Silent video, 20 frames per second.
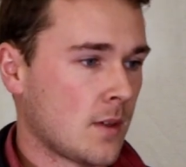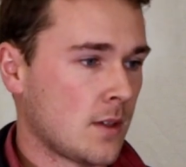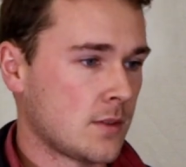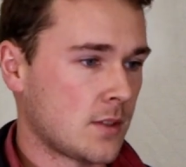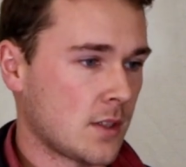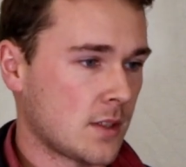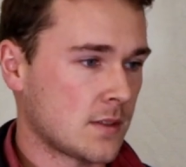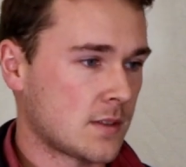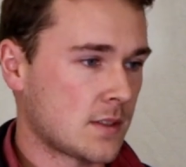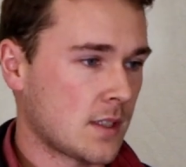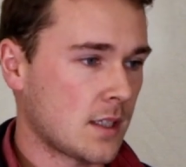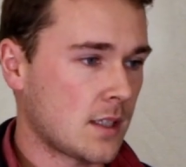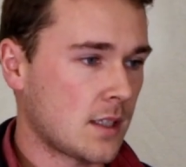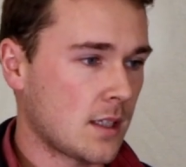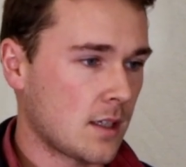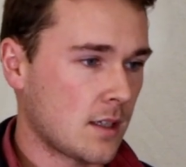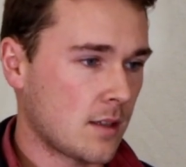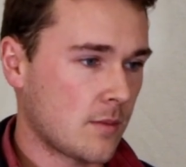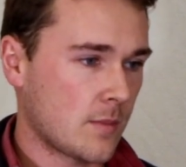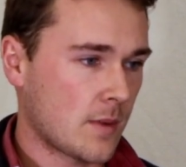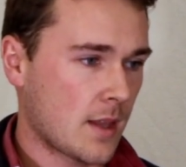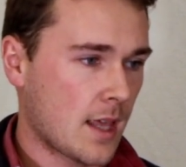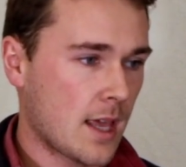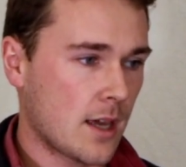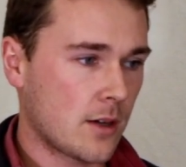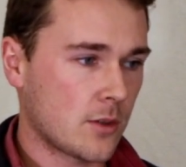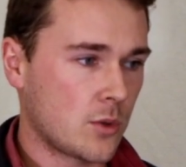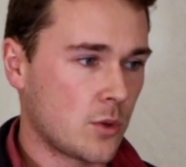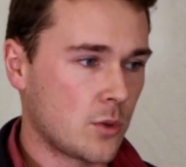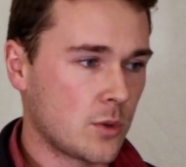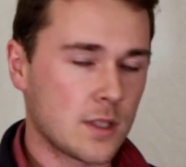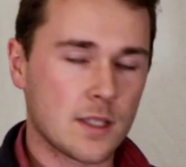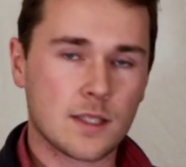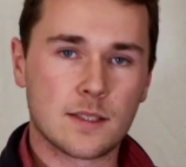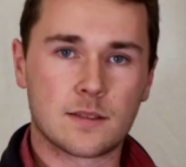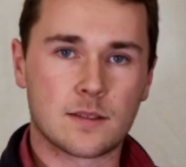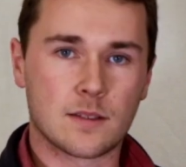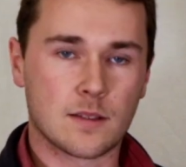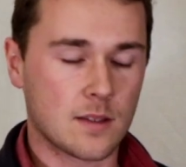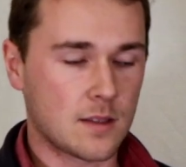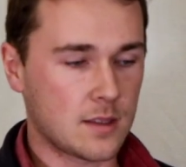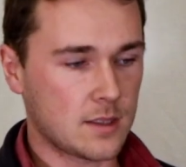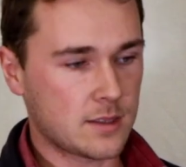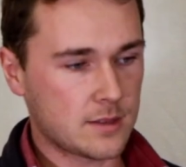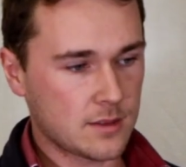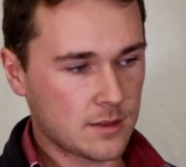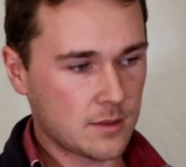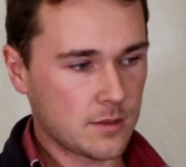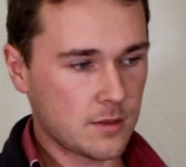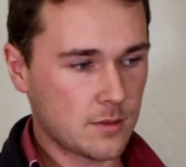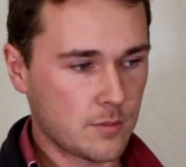So you can see here, how good is this